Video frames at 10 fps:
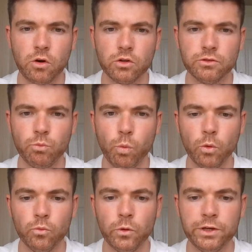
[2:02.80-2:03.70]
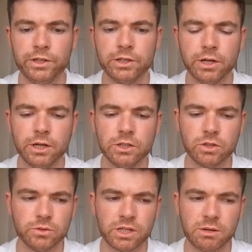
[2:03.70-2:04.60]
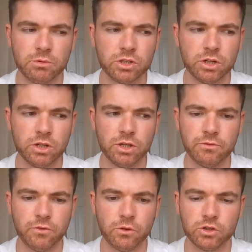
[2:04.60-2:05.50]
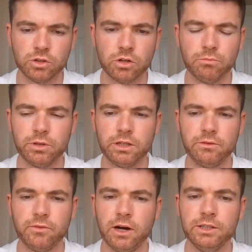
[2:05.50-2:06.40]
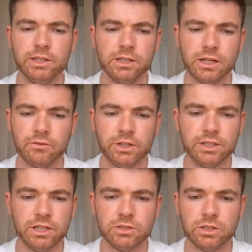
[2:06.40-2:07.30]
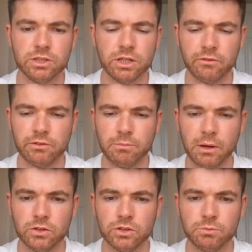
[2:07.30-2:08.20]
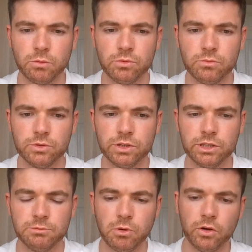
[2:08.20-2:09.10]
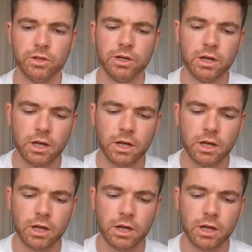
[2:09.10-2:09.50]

course of one week. So I was able to function completely fine. Didn't have any dizziness. Didn't have any balance problems at this point.